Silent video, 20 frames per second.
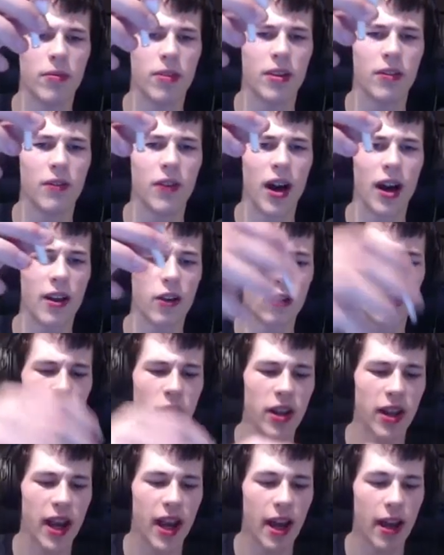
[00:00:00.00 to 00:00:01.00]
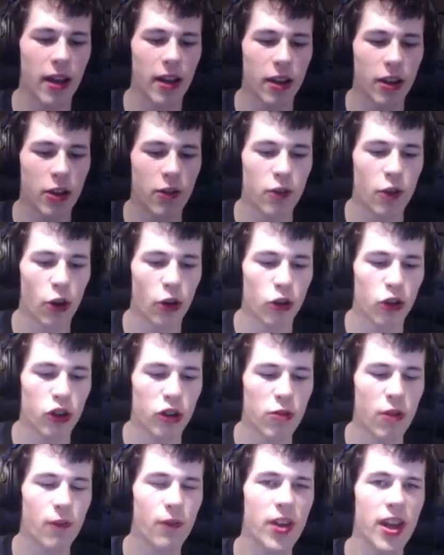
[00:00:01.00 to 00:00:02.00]
That is all you get. You've got
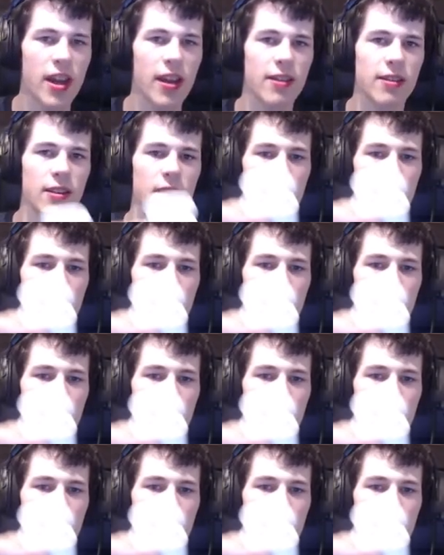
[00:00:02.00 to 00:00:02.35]
2 of these in a